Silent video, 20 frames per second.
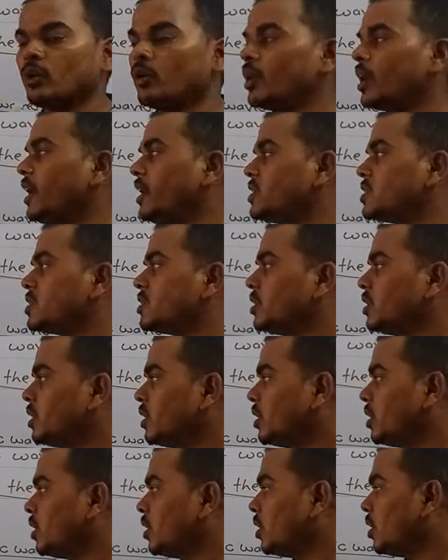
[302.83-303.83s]
known as
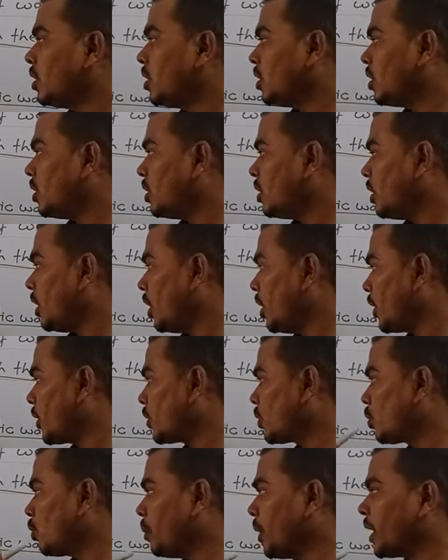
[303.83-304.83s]

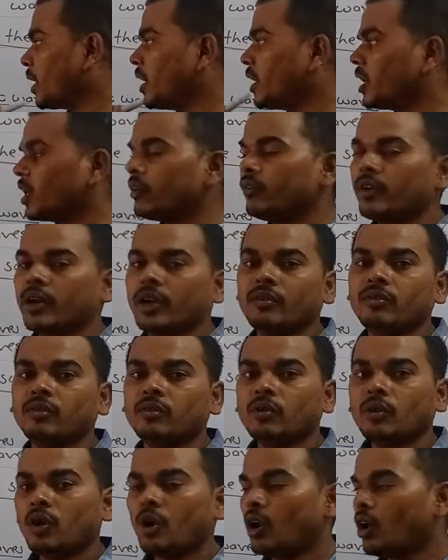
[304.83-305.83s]
electromagnetic
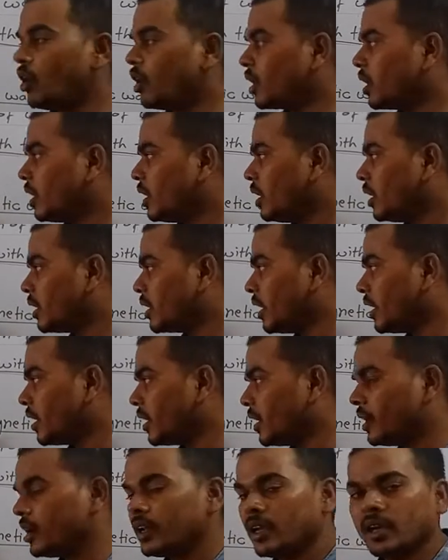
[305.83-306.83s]
wave or
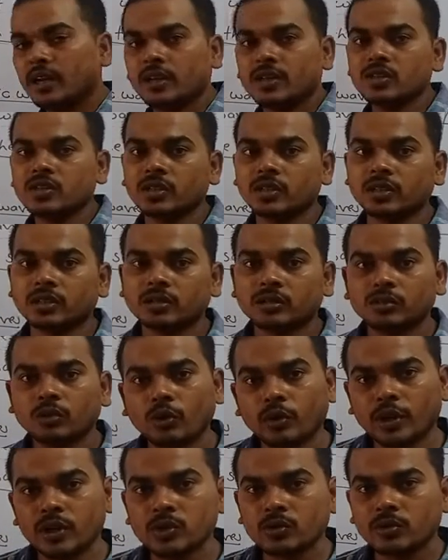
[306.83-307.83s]
radiant energy.
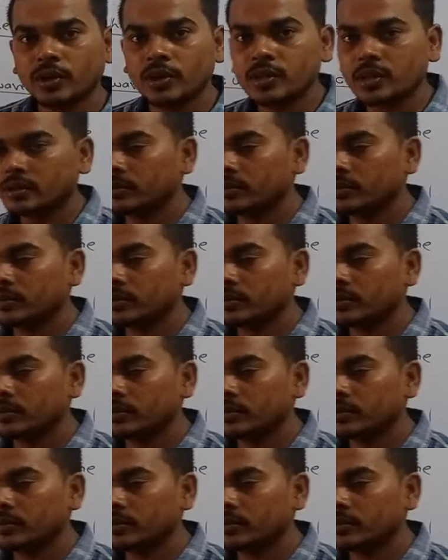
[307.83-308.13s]
Okay, student.